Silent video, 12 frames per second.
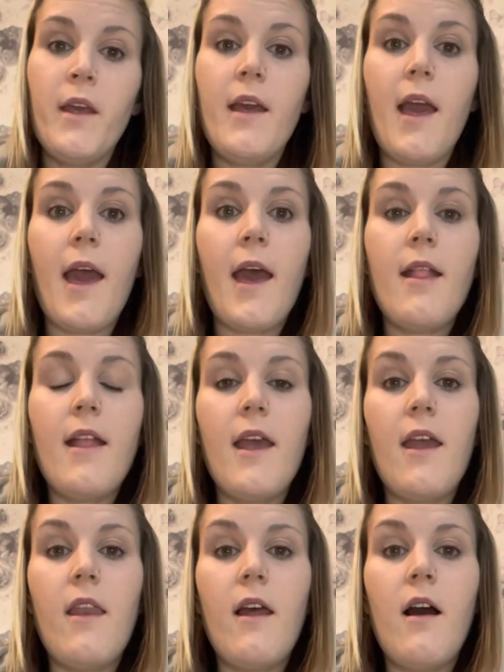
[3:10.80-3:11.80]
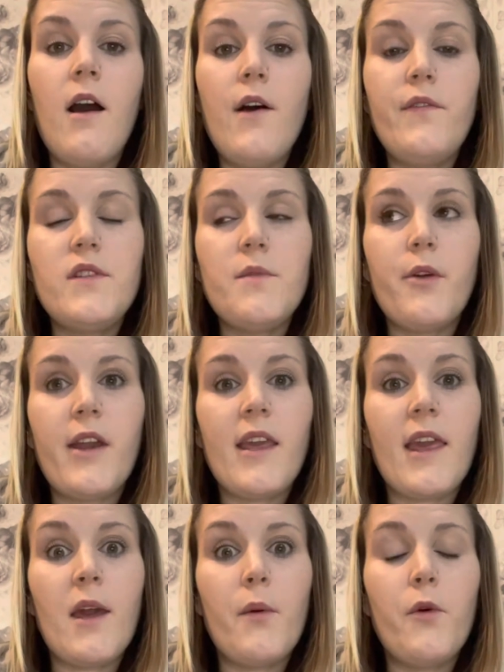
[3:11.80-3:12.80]
And then after
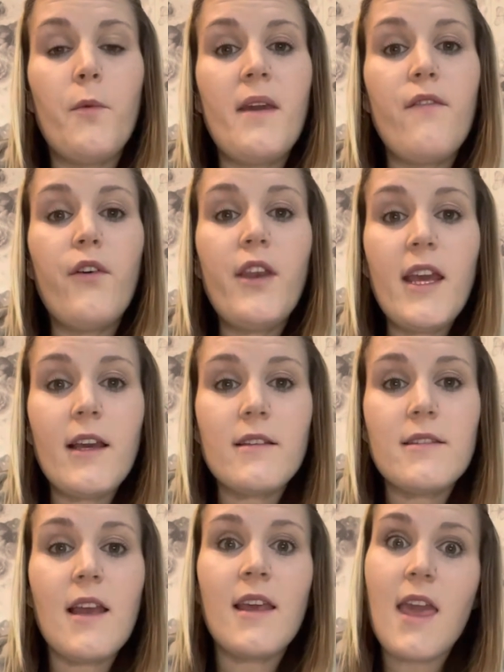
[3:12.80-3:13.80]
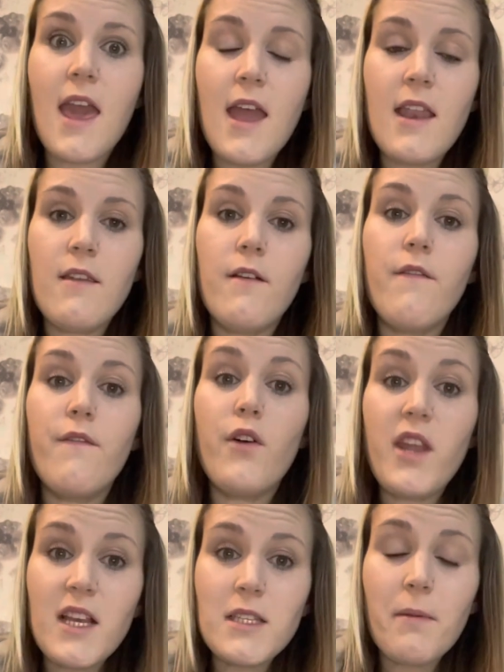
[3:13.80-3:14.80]
break, it will be phonics again,
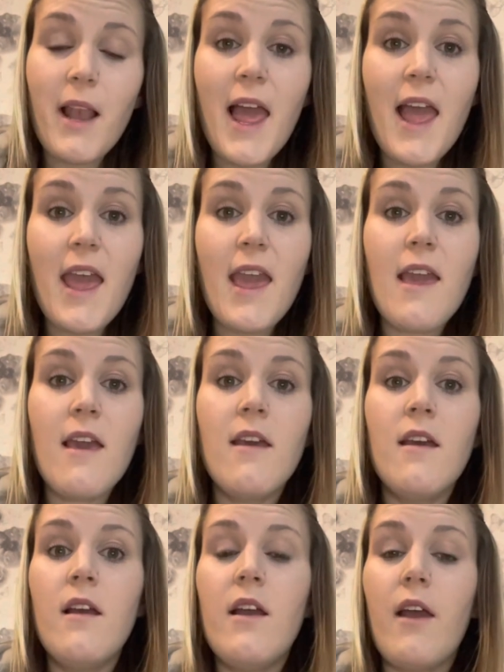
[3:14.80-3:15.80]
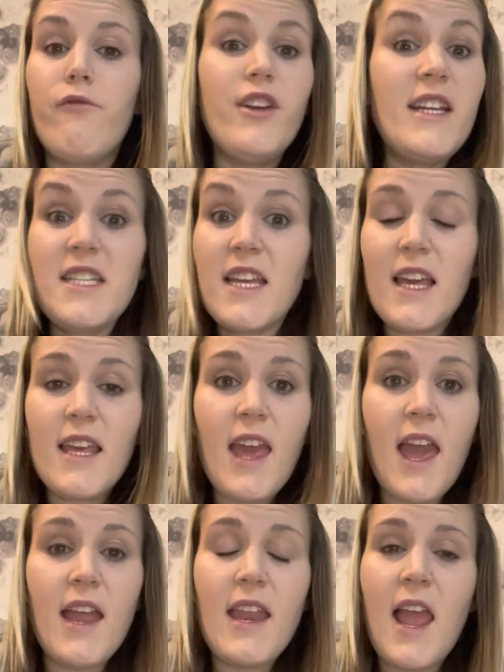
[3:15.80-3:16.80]
phonics play, reading
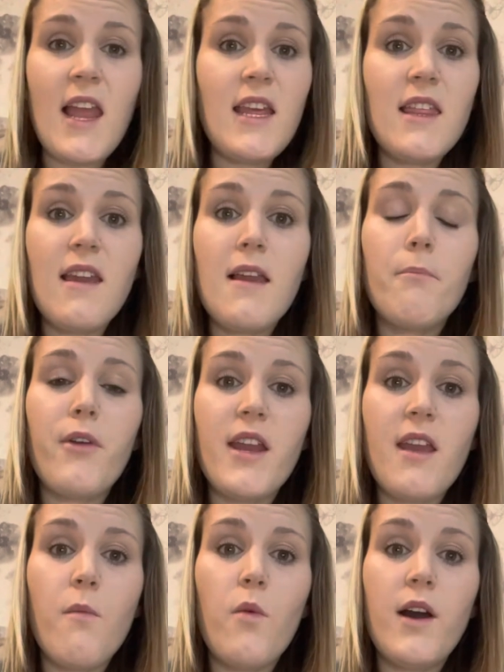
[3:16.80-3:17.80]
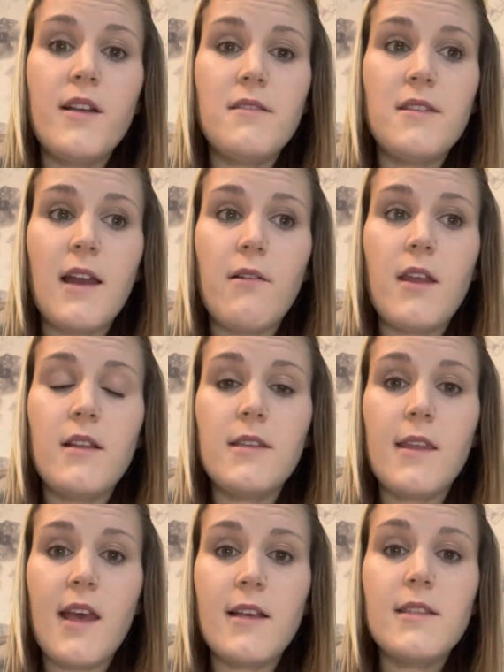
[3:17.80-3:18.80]
again, anything breaking words down into
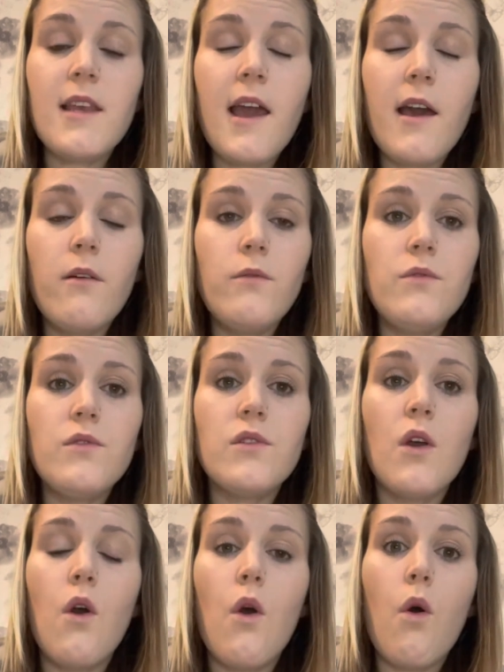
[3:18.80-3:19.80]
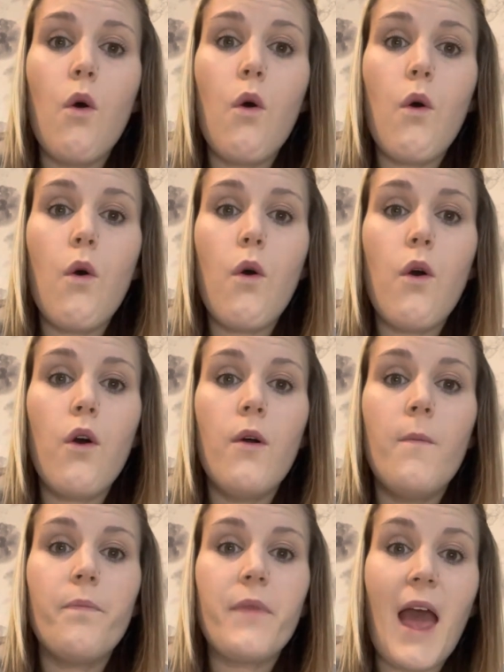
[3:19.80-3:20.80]
their sounds or
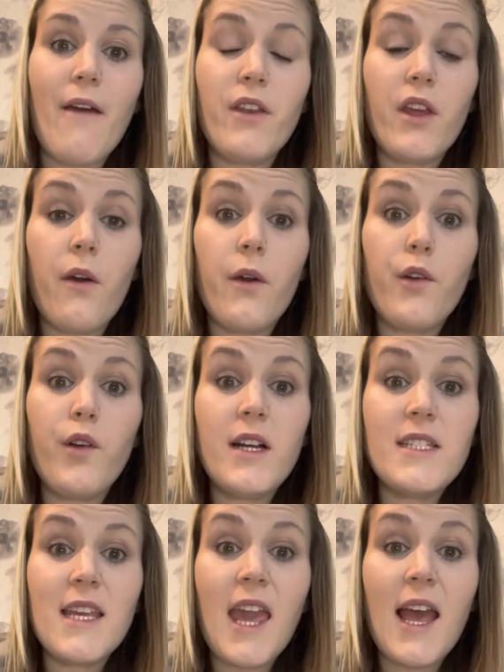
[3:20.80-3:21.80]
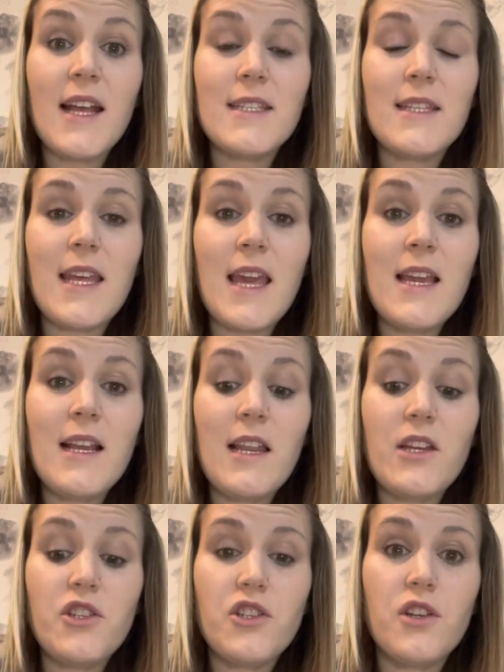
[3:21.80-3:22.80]
having a go at Karate Cats, the
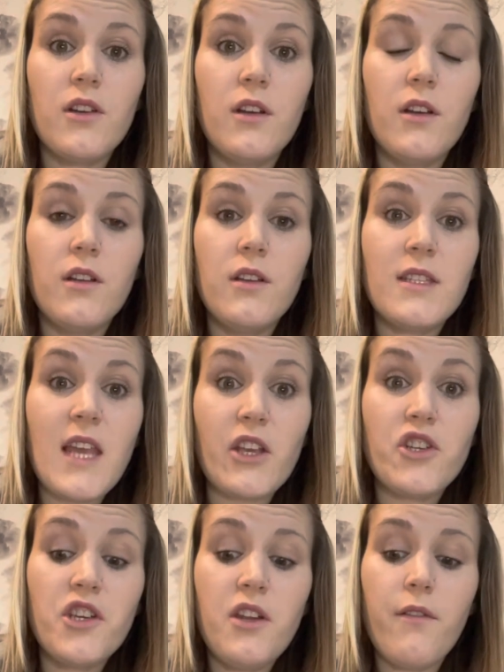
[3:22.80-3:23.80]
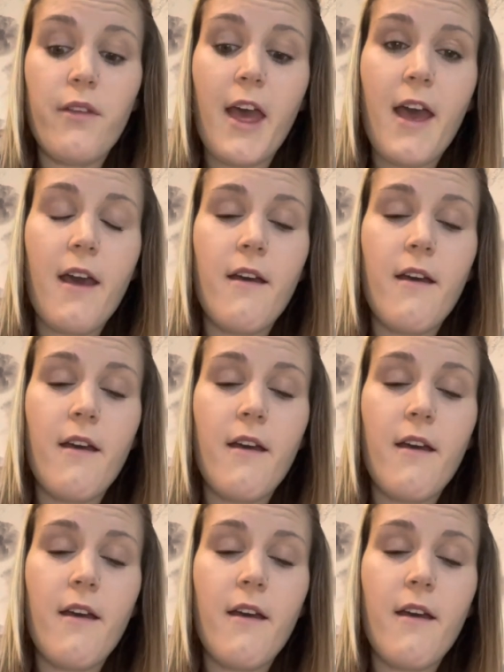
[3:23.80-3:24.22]
English section of that.